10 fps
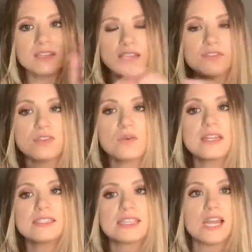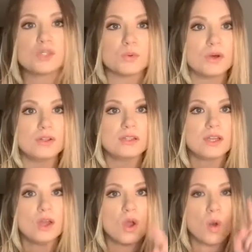If you can schedule
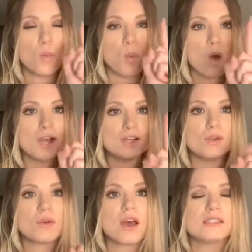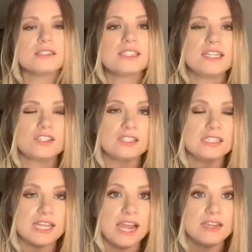one new consultation
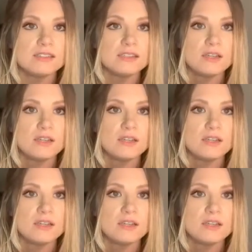a day